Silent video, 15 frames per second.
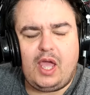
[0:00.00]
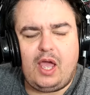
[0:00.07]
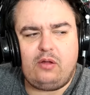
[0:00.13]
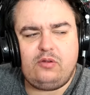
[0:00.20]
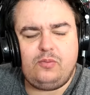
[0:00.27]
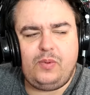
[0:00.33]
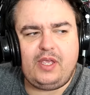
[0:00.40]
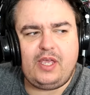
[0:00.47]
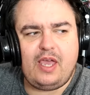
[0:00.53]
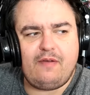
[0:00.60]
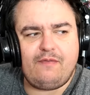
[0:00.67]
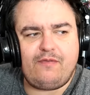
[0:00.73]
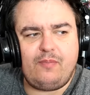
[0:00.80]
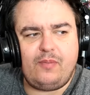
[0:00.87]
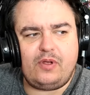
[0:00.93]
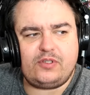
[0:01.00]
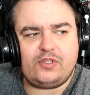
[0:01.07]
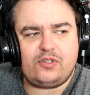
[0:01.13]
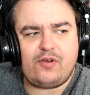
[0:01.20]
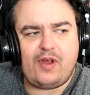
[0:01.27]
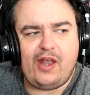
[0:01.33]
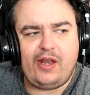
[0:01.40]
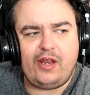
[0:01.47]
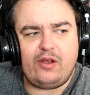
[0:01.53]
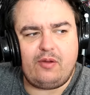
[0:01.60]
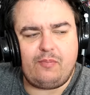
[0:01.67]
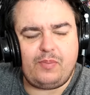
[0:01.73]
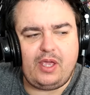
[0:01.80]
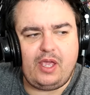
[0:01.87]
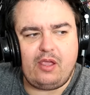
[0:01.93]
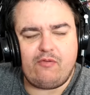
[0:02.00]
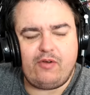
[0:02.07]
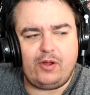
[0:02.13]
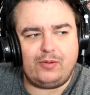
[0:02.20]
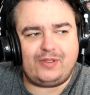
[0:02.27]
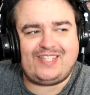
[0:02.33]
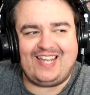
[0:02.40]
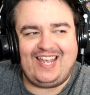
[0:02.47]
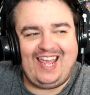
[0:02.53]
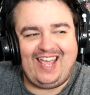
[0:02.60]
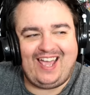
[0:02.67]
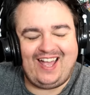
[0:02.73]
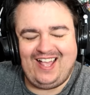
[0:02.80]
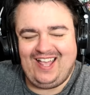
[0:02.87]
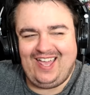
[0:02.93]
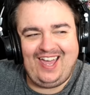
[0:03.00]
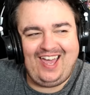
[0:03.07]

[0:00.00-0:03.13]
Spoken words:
How did we get from Australia not being real to here?